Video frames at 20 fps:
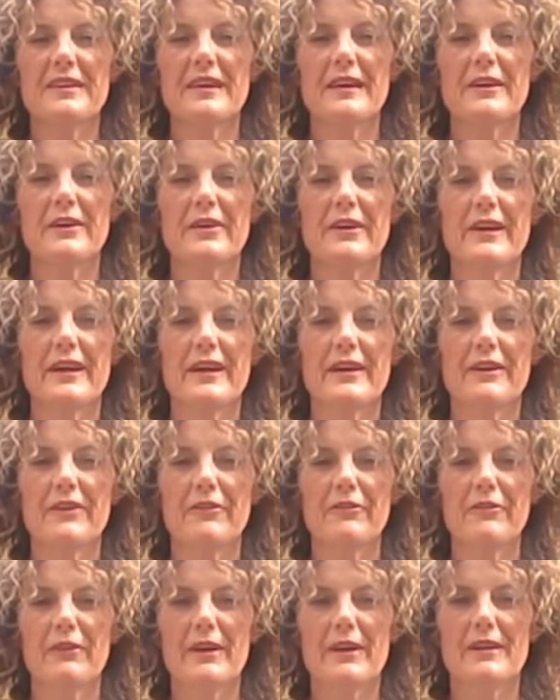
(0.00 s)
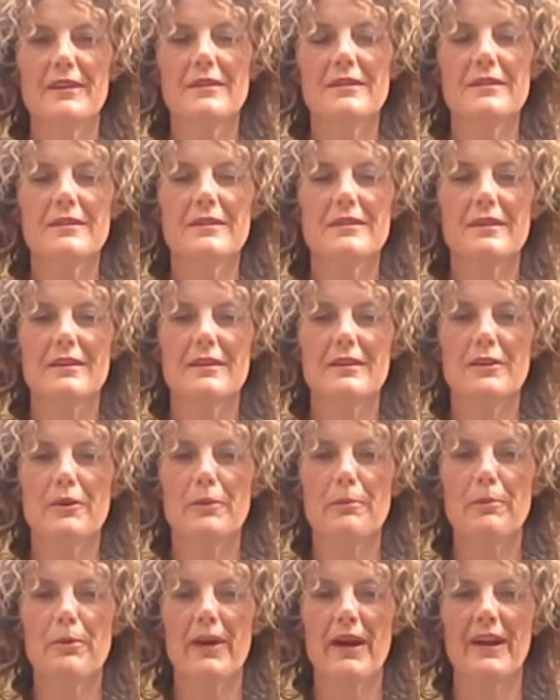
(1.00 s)
area with
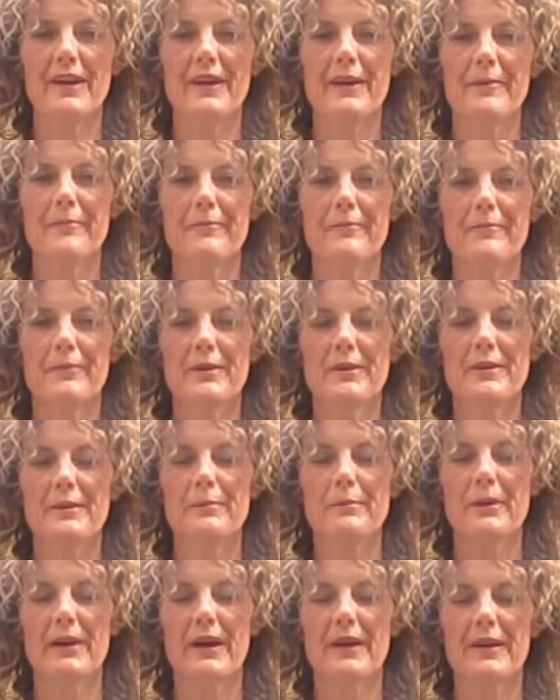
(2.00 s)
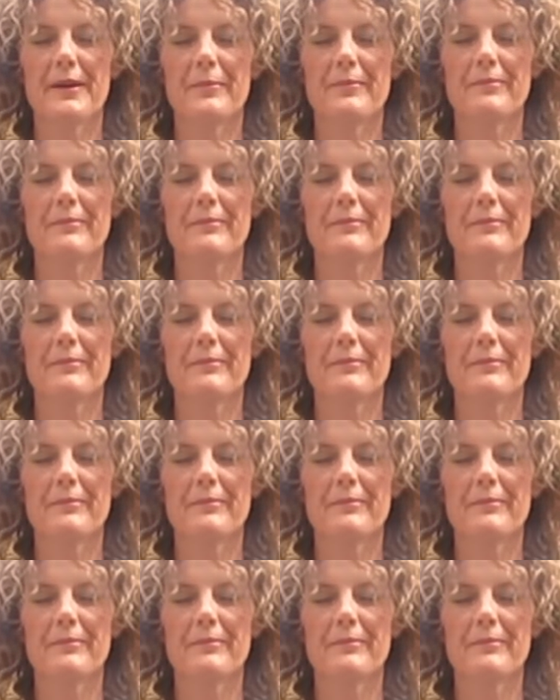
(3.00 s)
your prana, with the prana.